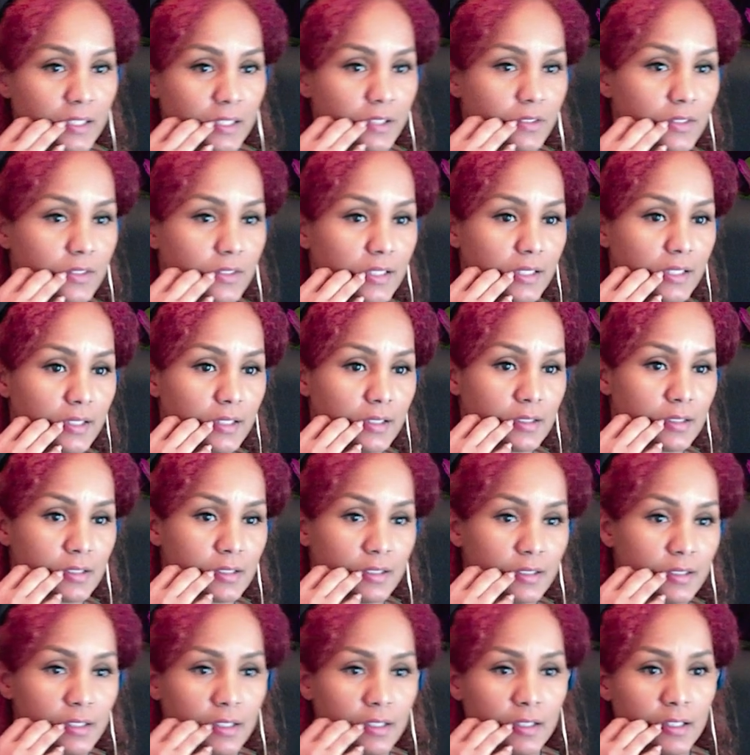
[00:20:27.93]
This
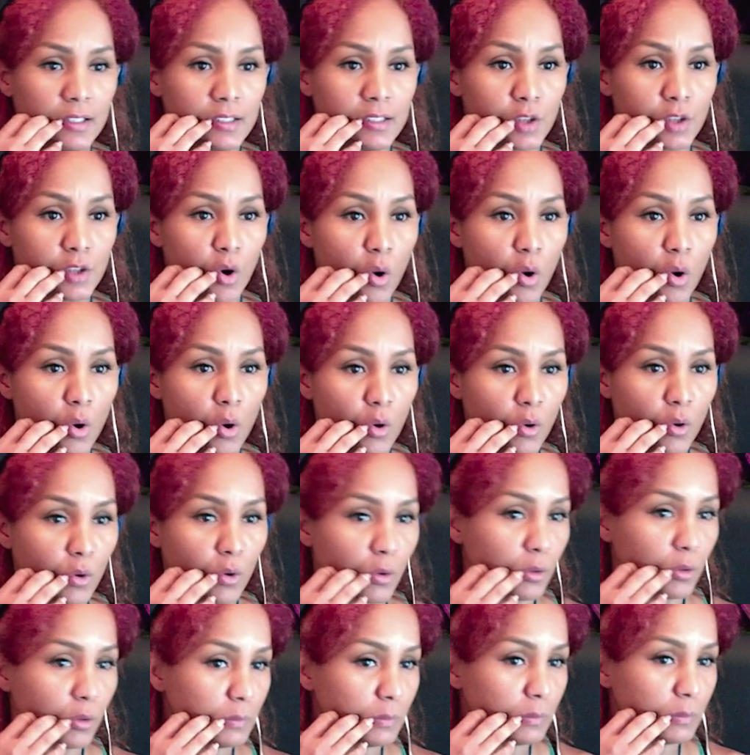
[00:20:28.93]
is
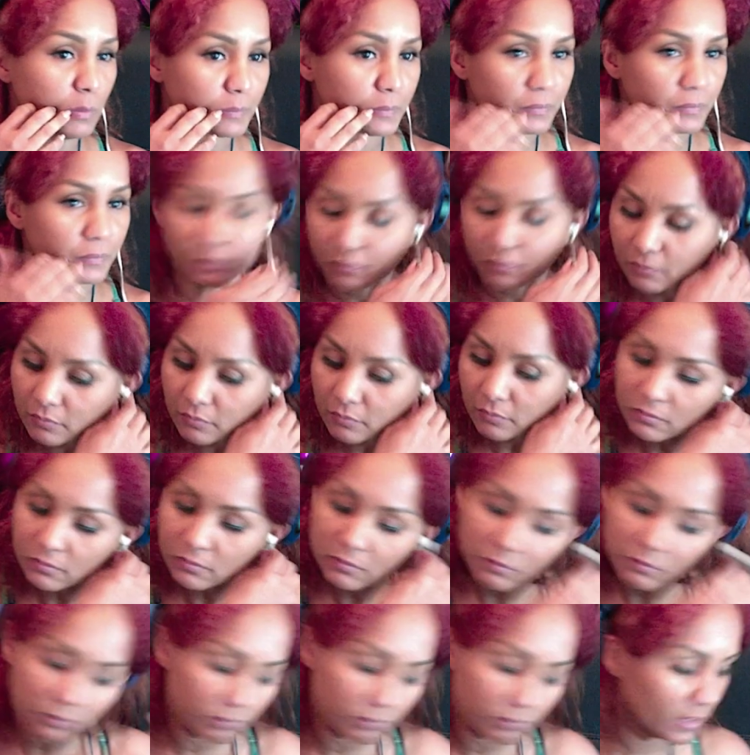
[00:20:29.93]
called
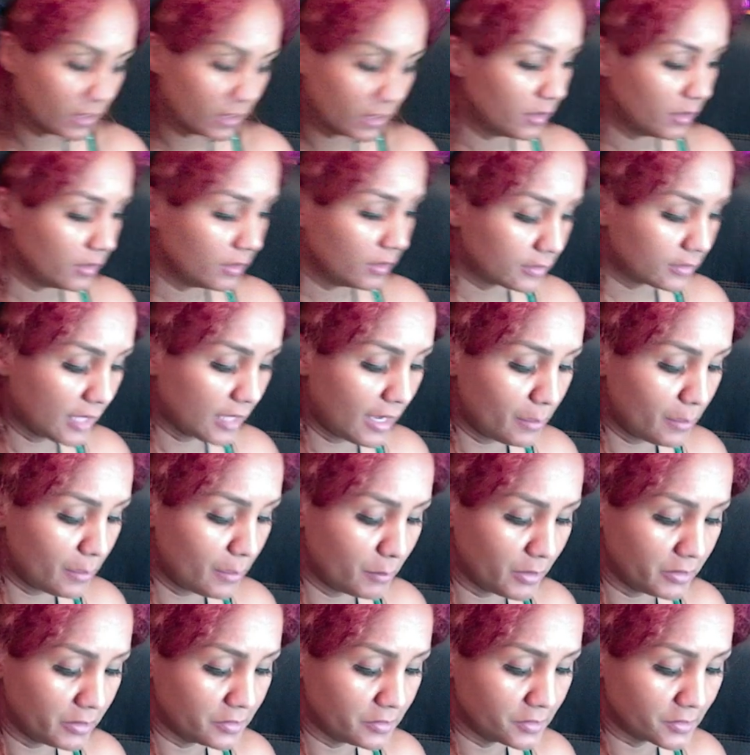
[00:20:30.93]

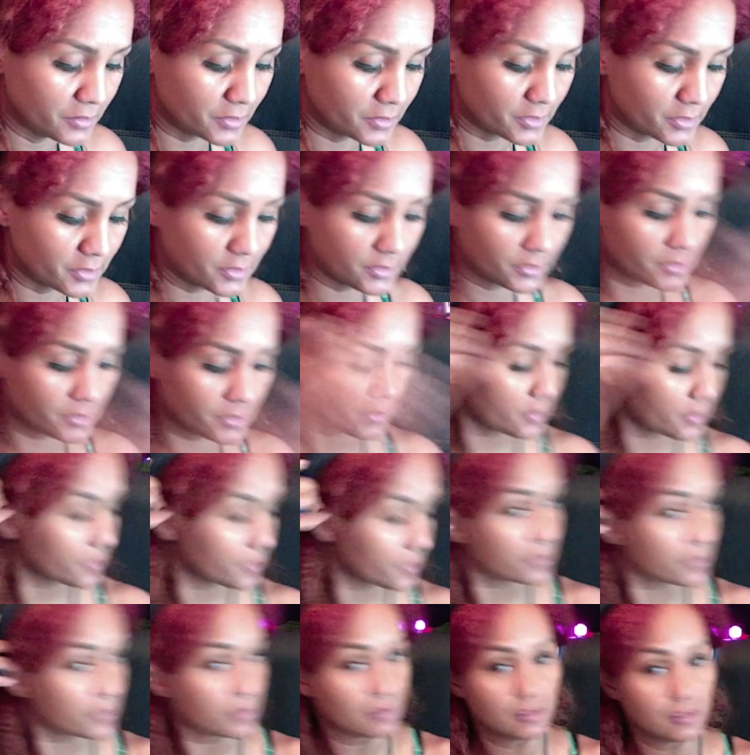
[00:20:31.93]
Diamonds.
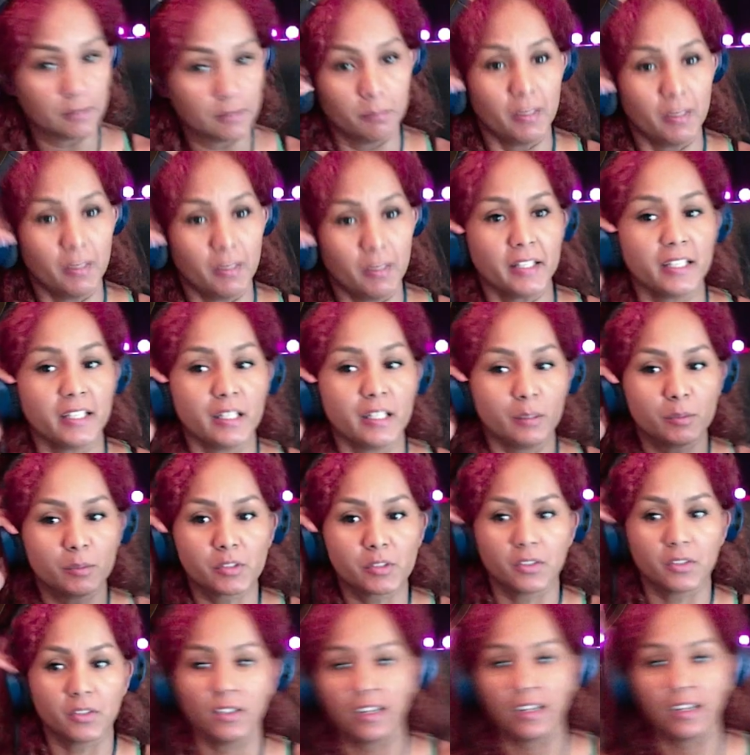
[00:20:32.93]
My name's
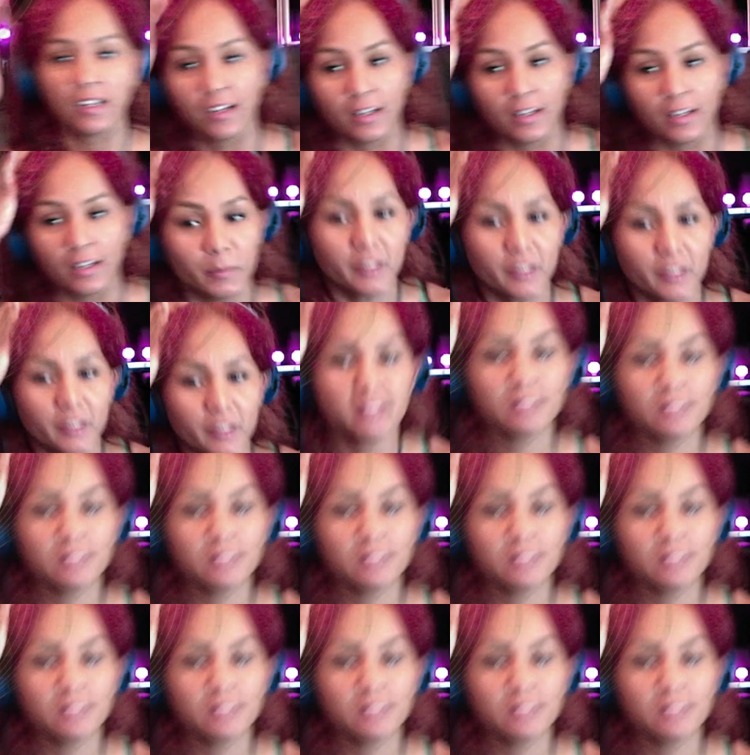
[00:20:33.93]
Zoila Garman.